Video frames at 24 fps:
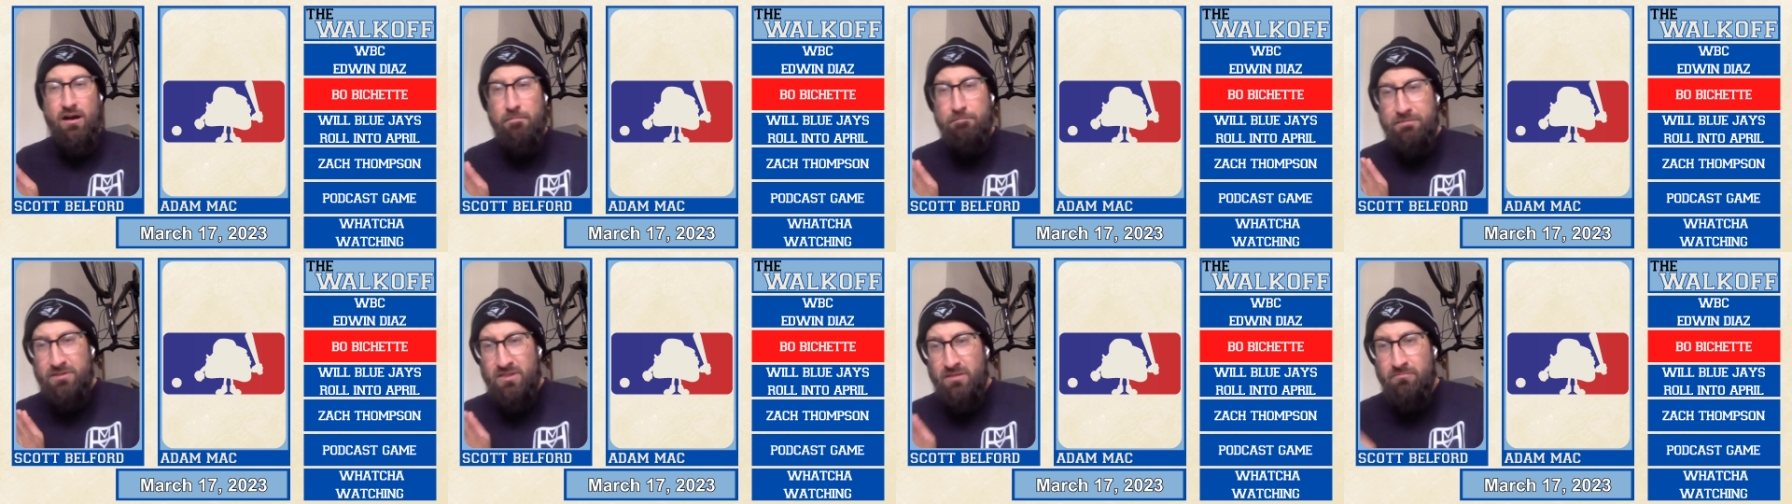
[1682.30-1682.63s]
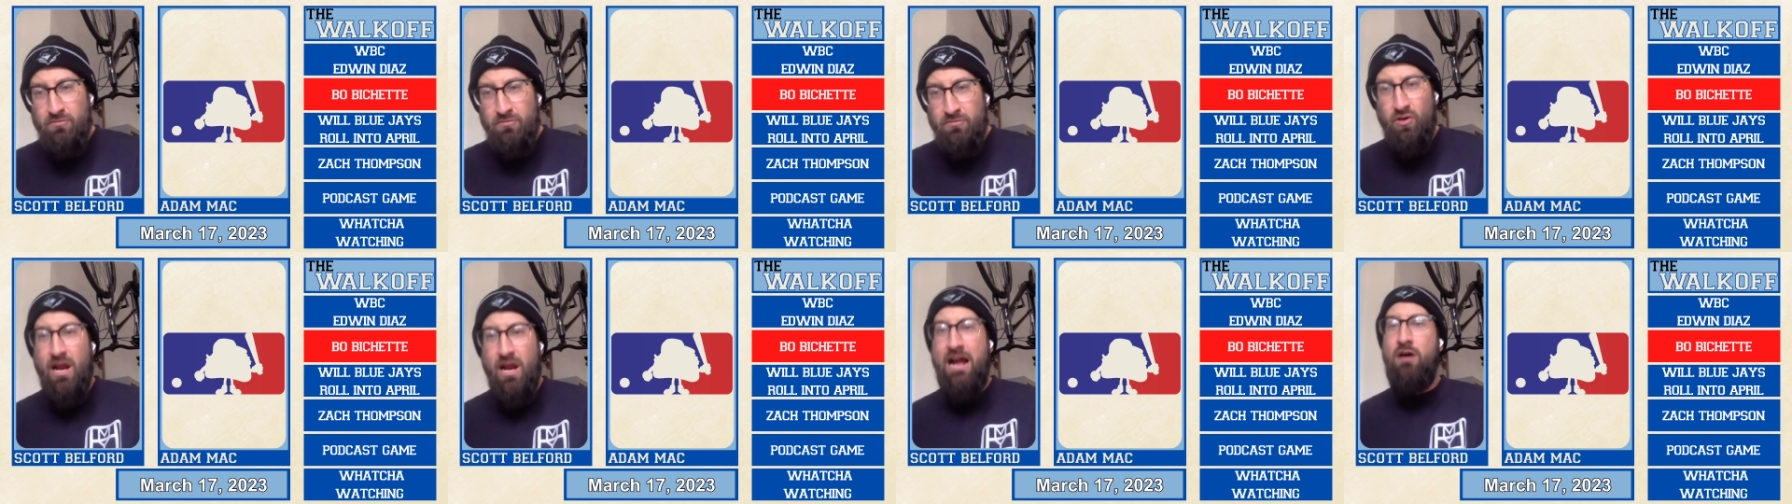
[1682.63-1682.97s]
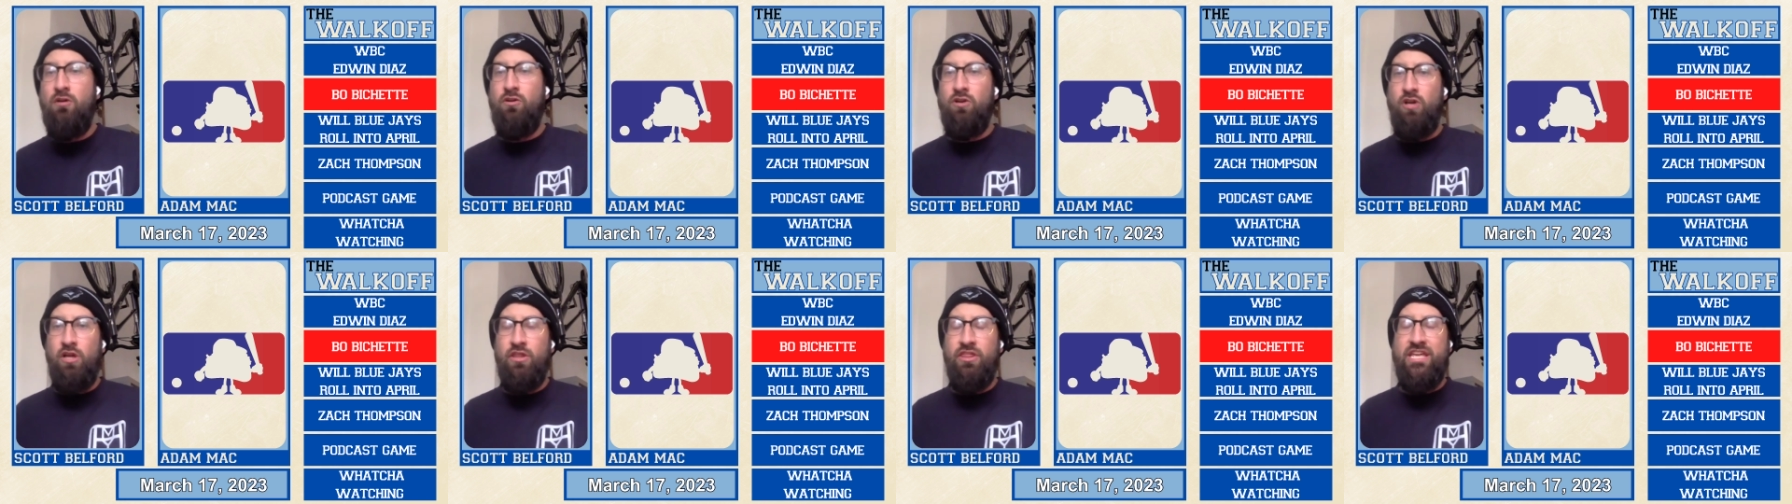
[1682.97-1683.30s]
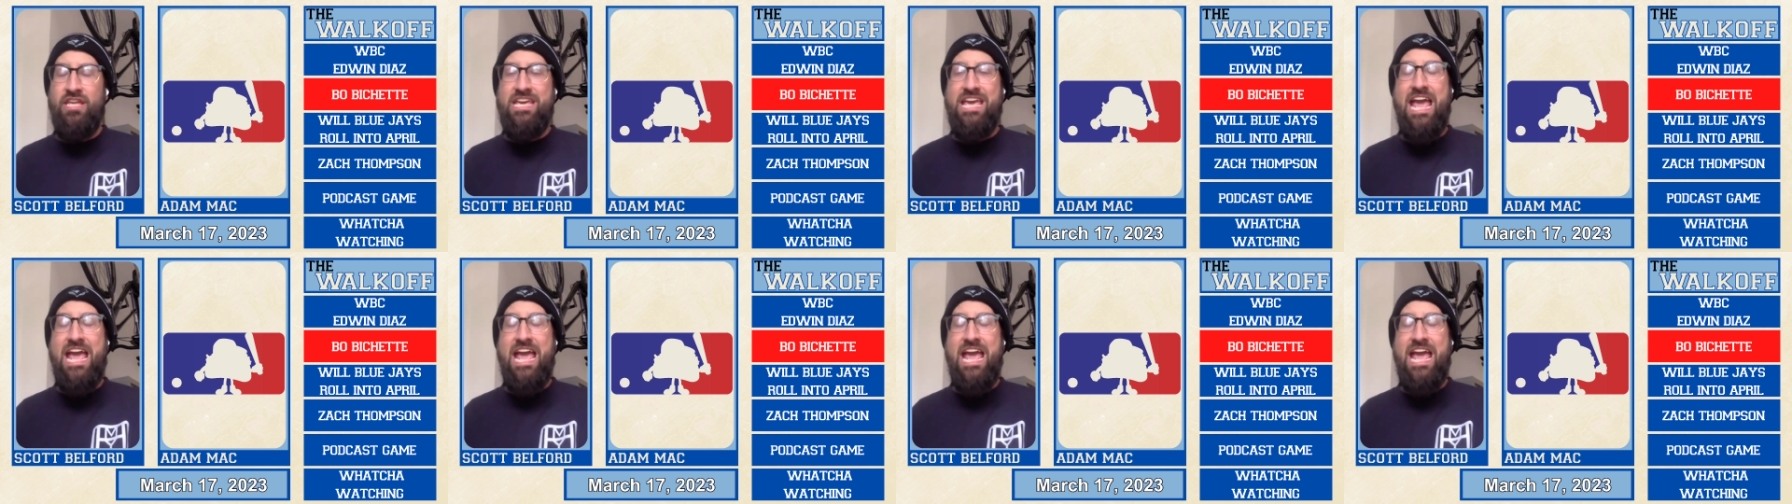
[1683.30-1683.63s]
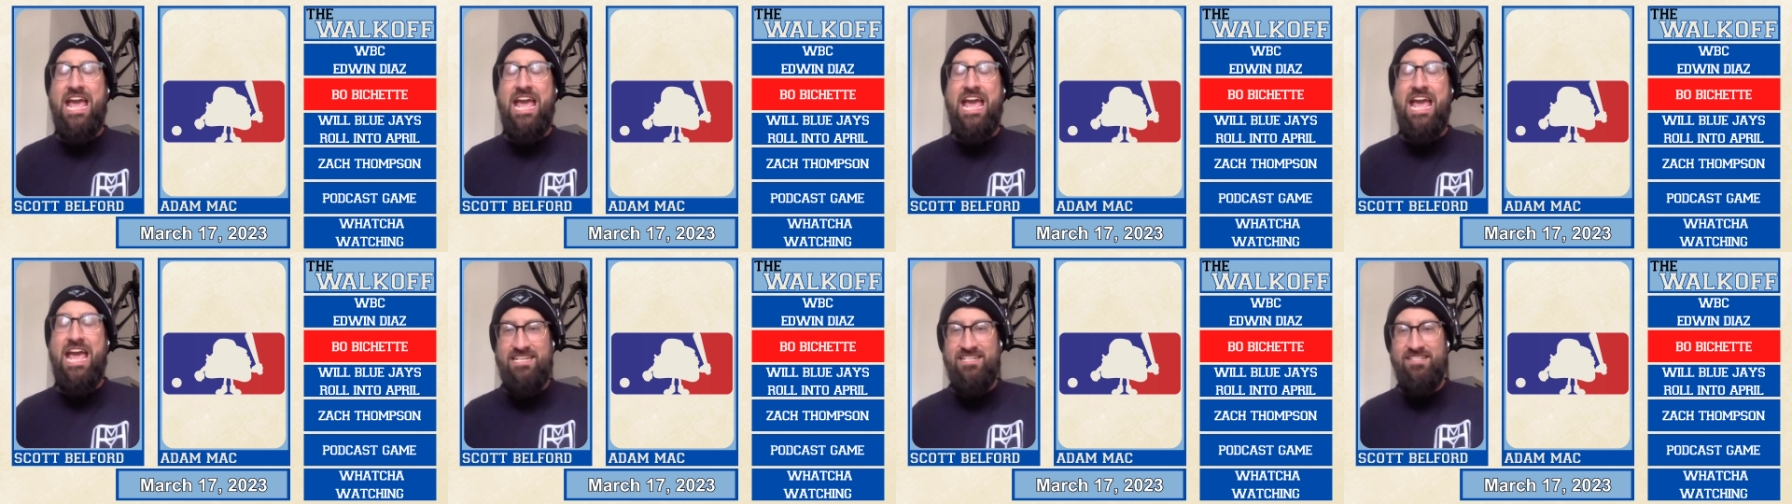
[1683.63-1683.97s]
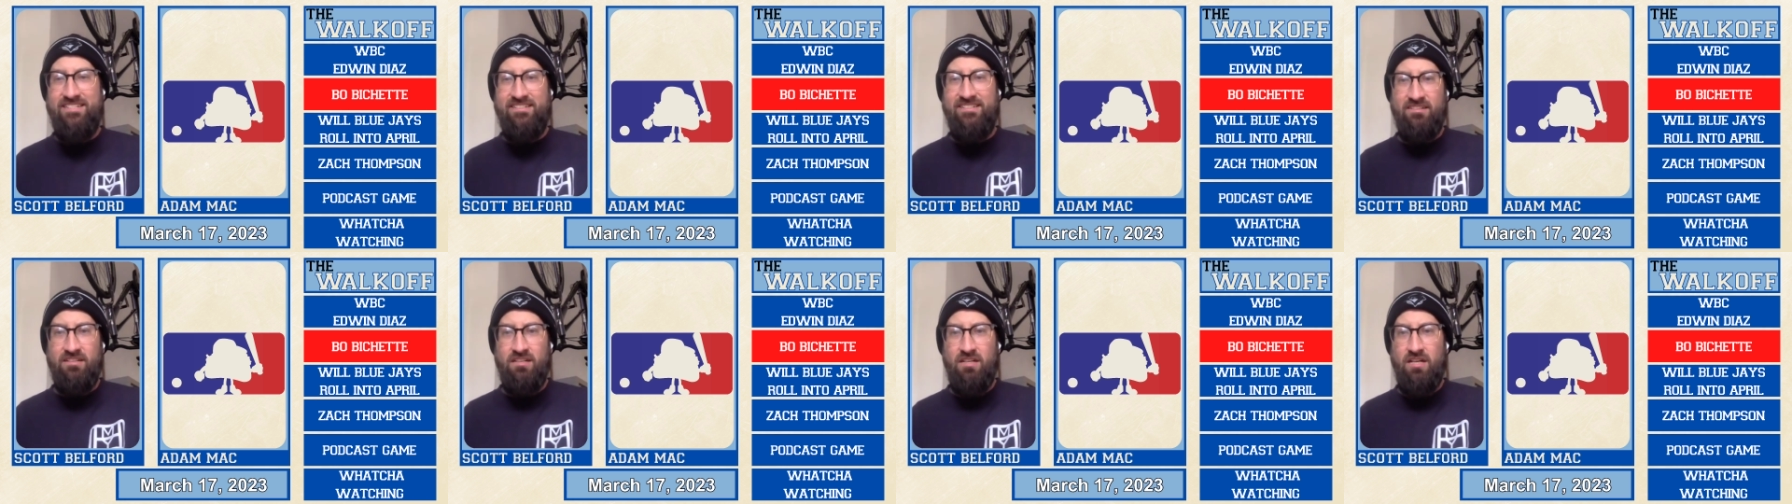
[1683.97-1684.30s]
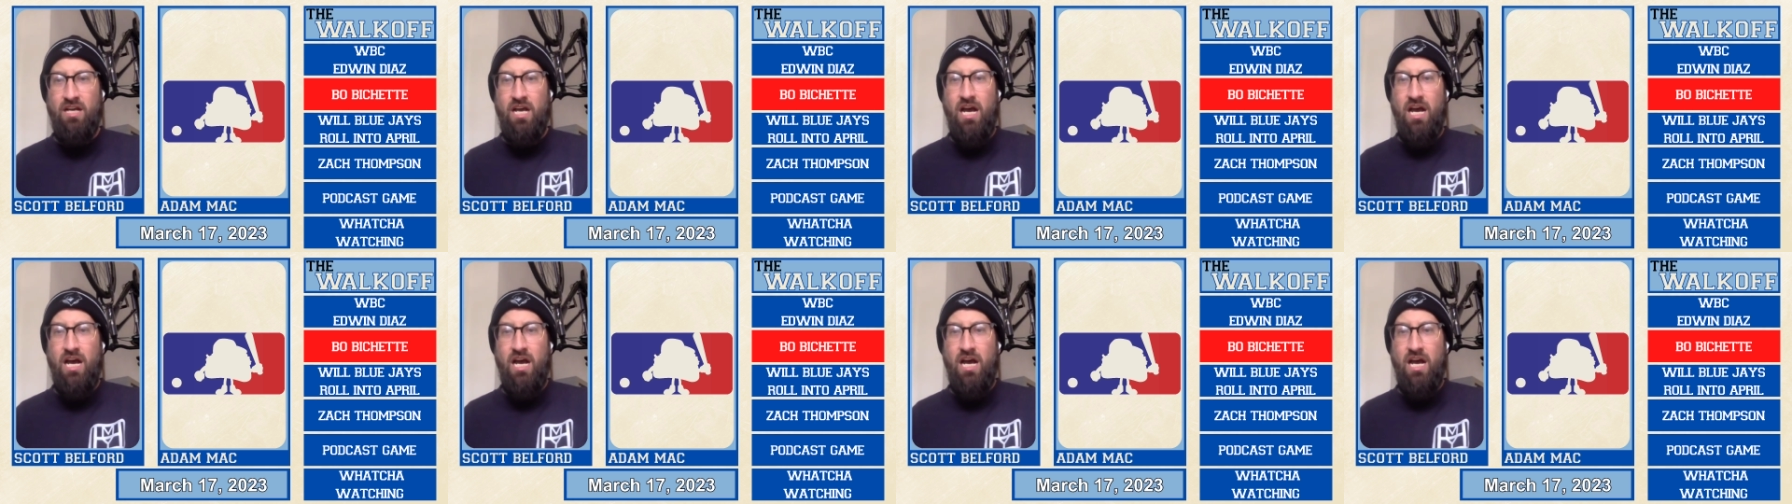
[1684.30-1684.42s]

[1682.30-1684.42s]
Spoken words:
up some ground on the Yankees,